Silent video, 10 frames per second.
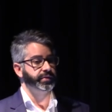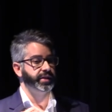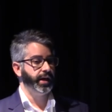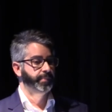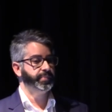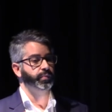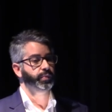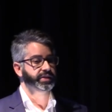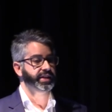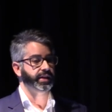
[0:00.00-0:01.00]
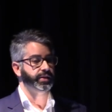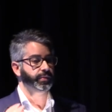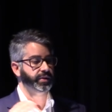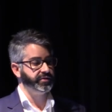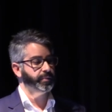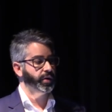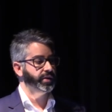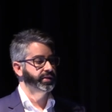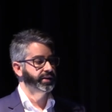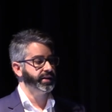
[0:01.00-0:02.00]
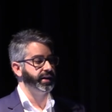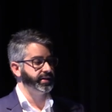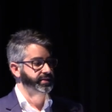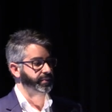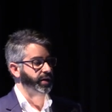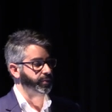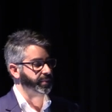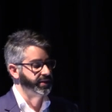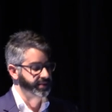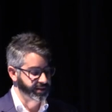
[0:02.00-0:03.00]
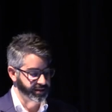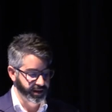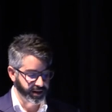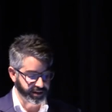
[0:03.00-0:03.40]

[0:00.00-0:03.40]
The app will tell you if the product has microplastics in